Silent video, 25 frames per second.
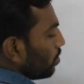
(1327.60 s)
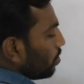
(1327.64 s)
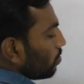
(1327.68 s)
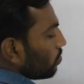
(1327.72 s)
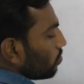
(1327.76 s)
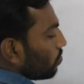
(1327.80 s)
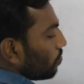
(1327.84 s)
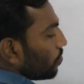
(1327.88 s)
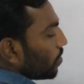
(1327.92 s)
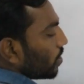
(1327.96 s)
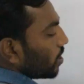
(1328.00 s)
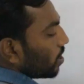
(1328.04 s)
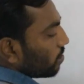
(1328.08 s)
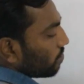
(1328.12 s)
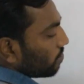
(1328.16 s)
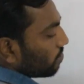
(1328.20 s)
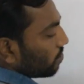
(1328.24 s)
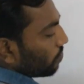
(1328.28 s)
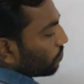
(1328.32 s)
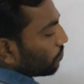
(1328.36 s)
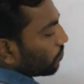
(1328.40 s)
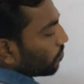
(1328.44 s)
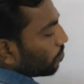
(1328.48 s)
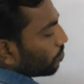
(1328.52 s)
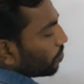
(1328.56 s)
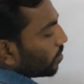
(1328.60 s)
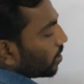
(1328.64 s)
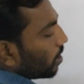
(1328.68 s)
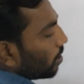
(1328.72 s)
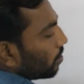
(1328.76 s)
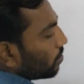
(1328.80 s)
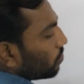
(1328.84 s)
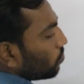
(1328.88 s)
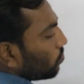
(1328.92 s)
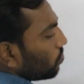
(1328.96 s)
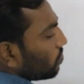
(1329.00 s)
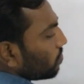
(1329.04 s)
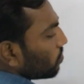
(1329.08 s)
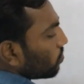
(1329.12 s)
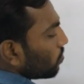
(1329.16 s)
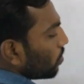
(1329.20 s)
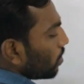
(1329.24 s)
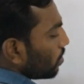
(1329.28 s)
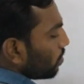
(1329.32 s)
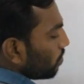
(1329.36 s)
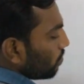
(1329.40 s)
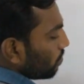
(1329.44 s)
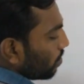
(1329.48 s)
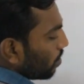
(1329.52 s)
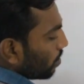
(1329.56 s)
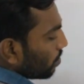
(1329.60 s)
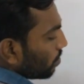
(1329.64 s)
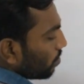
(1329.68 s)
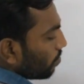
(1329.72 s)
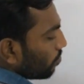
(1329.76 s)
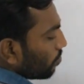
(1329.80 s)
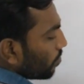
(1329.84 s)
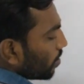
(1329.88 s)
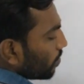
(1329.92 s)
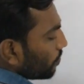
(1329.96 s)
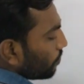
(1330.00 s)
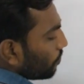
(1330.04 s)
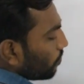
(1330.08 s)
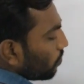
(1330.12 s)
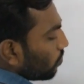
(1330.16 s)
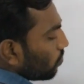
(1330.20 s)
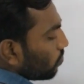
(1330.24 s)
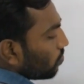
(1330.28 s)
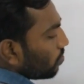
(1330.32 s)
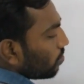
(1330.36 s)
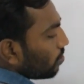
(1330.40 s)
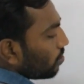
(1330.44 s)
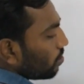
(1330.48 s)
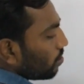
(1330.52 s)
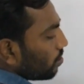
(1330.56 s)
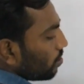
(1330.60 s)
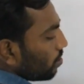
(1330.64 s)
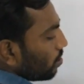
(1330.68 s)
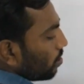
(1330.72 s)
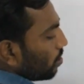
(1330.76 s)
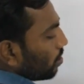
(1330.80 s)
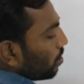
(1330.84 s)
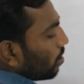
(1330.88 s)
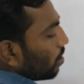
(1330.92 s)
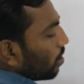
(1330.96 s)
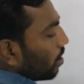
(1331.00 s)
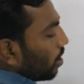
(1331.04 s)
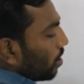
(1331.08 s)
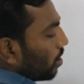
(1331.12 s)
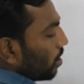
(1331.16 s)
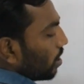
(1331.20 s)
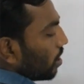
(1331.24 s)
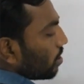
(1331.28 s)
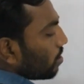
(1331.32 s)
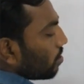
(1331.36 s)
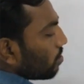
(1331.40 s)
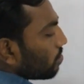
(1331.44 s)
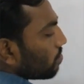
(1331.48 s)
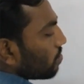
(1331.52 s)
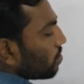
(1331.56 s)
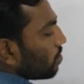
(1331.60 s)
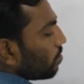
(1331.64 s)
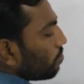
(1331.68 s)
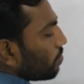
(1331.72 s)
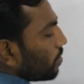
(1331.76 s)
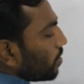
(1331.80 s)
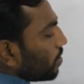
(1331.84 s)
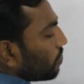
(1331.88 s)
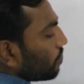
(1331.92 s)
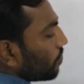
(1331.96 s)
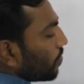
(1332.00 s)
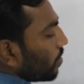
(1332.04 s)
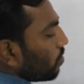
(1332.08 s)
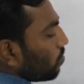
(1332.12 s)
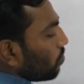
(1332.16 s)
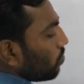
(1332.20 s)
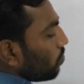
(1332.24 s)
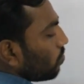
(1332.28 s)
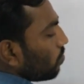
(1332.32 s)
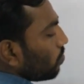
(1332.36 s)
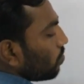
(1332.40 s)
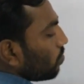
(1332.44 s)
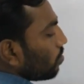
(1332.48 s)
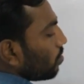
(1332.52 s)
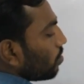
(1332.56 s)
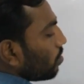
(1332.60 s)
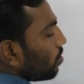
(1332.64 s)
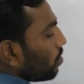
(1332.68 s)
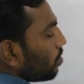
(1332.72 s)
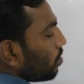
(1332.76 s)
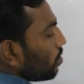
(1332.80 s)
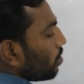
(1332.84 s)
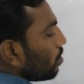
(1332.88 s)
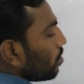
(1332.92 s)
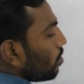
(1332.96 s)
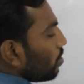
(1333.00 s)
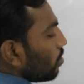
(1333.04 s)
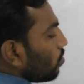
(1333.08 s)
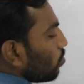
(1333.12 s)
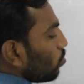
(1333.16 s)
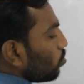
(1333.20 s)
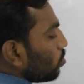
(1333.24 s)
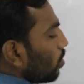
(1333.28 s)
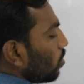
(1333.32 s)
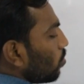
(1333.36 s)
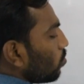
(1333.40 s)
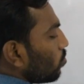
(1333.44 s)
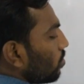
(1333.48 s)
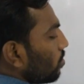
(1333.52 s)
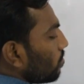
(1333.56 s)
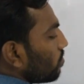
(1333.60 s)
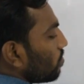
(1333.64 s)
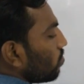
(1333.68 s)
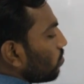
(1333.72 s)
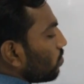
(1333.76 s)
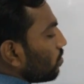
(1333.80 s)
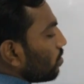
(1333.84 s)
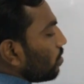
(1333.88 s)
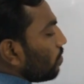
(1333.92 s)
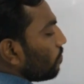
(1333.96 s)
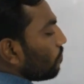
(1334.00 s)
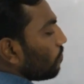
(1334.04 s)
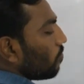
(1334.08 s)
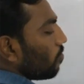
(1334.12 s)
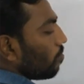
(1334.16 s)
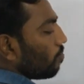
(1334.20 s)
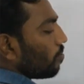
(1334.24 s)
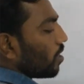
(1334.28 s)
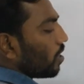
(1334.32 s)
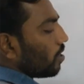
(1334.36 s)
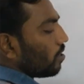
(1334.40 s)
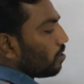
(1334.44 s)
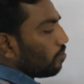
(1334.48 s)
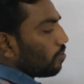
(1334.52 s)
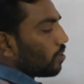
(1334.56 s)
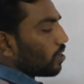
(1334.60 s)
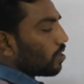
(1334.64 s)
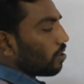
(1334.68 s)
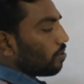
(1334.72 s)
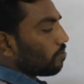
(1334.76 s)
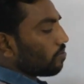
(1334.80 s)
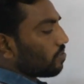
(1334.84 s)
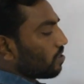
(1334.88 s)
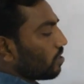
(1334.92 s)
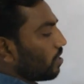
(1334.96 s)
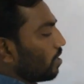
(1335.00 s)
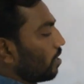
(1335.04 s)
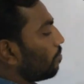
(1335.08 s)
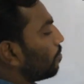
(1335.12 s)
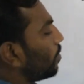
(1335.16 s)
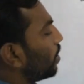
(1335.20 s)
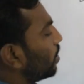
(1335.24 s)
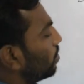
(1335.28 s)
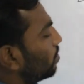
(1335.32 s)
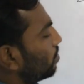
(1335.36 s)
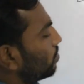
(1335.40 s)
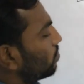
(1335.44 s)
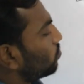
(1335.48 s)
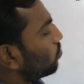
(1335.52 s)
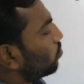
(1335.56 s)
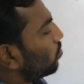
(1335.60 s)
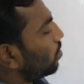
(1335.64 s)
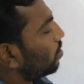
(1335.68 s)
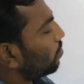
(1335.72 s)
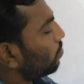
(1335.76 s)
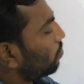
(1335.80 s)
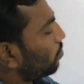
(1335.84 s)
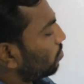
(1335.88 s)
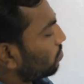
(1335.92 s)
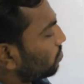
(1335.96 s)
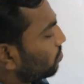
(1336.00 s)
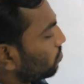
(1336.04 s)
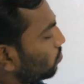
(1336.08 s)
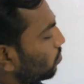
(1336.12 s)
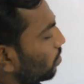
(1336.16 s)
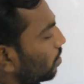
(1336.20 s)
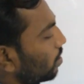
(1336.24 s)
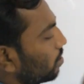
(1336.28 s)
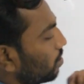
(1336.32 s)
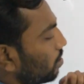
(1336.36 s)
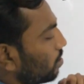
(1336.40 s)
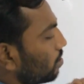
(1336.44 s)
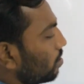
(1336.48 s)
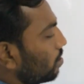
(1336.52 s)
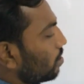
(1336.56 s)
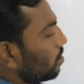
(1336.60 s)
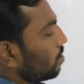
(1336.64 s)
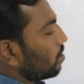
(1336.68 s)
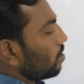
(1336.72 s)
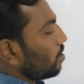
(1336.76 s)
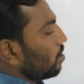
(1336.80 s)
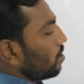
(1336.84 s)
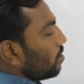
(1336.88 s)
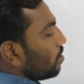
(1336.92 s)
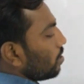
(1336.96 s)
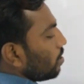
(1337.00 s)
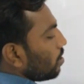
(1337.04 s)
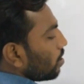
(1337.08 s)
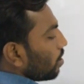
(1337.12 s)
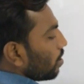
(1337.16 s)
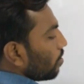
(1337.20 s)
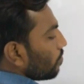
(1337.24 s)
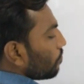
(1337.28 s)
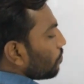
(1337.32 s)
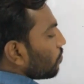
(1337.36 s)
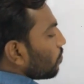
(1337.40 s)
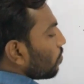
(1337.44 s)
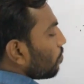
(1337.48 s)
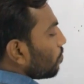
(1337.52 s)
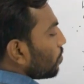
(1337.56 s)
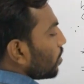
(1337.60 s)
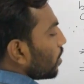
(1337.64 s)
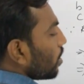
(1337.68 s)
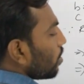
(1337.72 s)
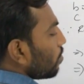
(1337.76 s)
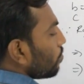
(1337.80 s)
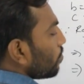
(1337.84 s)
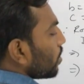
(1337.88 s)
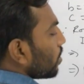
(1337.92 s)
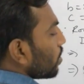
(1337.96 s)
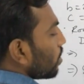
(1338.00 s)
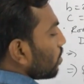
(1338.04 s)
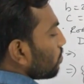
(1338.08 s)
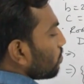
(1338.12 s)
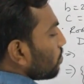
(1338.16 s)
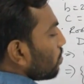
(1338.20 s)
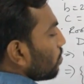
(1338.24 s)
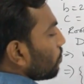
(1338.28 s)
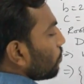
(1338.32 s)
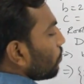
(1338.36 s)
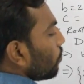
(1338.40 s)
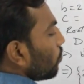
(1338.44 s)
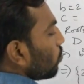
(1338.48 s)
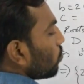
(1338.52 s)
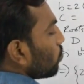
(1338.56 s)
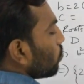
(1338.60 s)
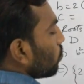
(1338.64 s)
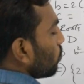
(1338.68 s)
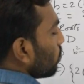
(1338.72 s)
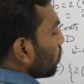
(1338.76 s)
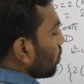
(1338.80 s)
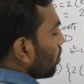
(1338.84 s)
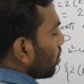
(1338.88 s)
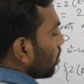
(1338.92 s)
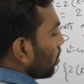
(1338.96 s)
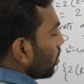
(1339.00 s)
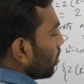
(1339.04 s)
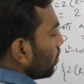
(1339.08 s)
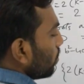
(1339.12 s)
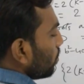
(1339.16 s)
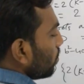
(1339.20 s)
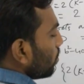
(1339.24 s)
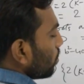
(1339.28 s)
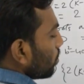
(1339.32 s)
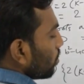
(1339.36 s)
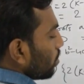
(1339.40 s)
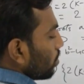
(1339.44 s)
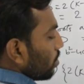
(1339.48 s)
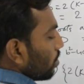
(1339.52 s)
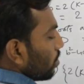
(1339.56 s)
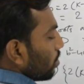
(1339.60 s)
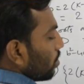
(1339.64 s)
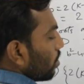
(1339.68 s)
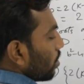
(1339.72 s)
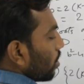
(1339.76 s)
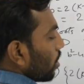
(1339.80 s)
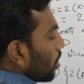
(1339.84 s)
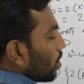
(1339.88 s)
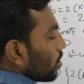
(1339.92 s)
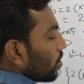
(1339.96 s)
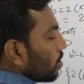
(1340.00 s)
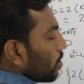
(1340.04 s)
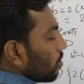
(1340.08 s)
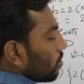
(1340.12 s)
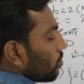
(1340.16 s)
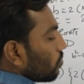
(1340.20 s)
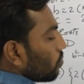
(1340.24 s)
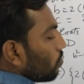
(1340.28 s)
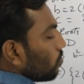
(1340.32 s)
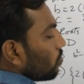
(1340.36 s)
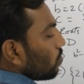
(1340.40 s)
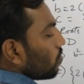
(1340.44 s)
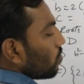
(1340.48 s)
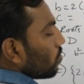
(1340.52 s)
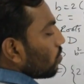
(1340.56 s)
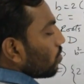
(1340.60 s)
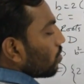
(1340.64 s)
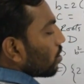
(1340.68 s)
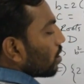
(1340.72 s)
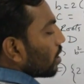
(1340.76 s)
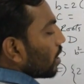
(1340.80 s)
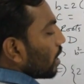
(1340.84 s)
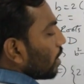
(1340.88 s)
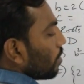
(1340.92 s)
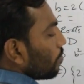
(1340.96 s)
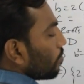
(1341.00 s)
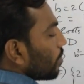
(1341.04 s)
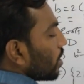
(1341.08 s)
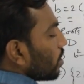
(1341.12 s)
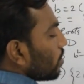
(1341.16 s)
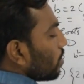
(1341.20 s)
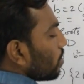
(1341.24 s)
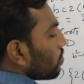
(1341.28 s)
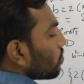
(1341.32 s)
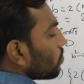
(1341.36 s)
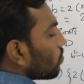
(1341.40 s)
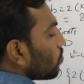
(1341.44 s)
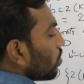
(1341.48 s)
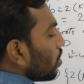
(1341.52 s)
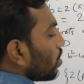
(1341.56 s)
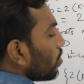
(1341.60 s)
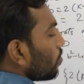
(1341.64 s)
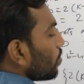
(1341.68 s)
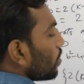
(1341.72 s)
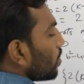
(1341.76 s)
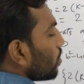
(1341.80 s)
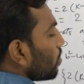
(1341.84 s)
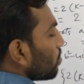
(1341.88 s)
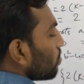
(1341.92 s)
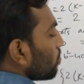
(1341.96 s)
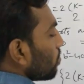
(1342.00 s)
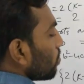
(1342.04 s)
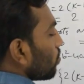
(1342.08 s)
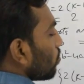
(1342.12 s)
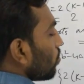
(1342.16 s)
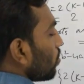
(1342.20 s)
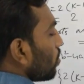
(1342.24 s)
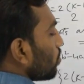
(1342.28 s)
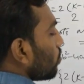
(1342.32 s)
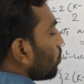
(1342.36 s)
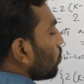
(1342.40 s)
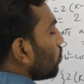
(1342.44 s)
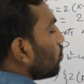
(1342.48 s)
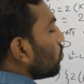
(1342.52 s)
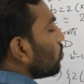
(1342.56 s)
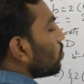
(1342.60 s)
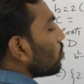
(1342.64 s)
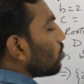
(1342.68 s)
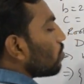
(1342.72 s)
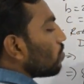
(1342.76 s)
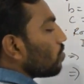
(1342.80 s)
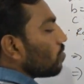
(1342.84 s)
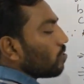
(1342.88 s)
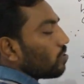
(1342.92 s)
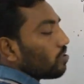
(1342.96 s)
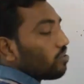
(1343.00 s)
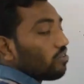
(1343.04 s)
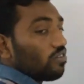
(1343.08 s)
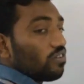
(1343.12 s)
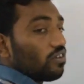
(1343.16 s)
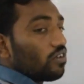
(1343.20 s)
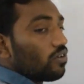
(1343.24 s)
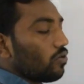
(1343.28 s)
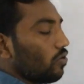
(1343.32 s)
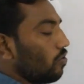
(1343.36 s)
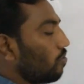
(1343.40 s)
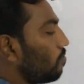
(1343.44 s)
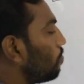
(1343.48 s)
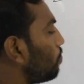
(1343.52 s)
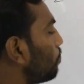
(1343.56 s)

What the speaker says: So we can see from here 2 square is nothing but 4 and let us keep this value without using the formula. It becomes k minus 12 whole square and from here we can see 4 2s are 8. 8 into k minus 12 is equal to 0.